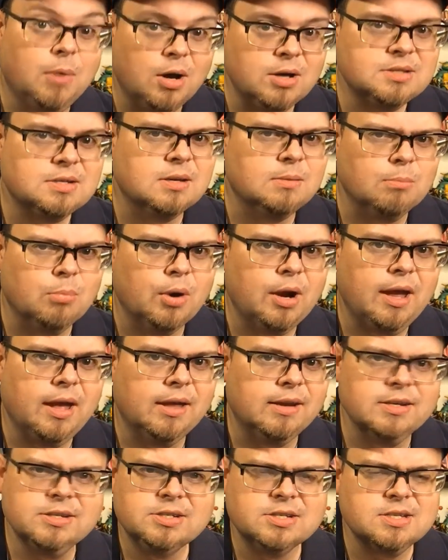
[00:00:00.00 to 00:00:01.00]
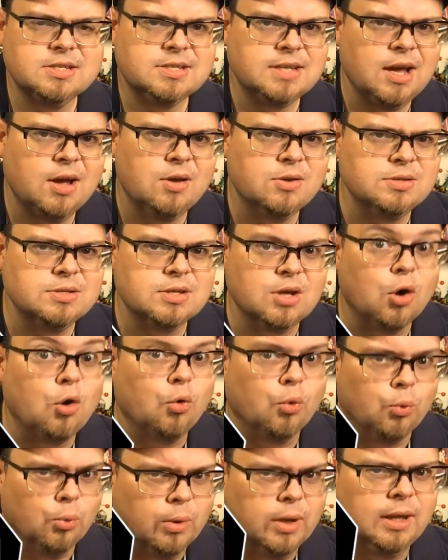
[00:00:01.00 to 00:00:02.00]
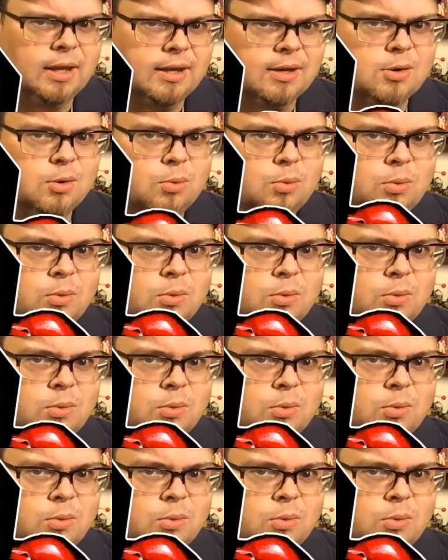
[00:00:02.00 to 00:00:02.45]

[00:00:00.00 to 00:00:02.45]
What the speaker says: Boston Brand. It just sounds really cool.